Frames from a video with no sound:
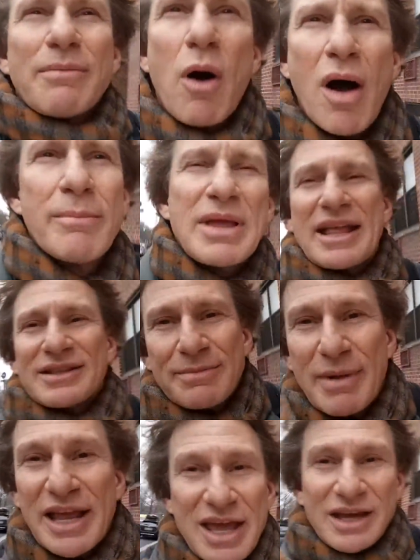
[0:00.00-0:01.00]
I'm getting
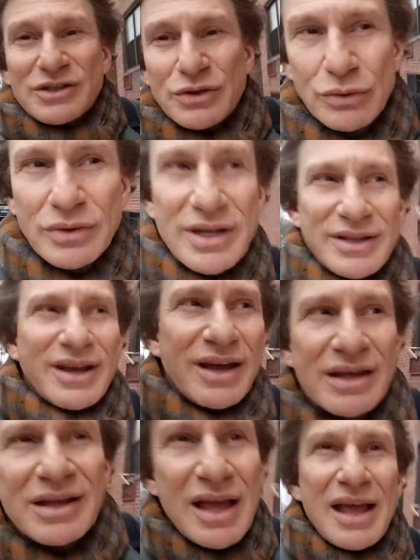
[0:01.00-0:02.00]
to my gig soon and
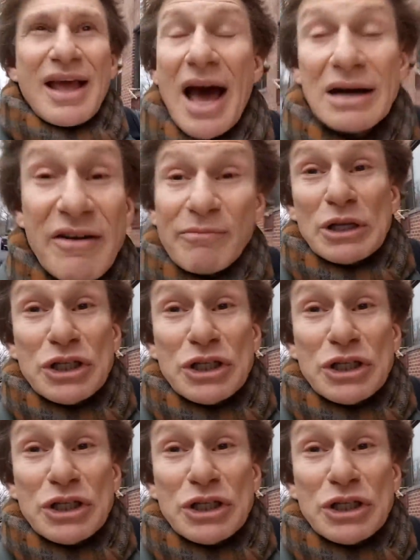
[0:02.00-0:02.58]
I don't have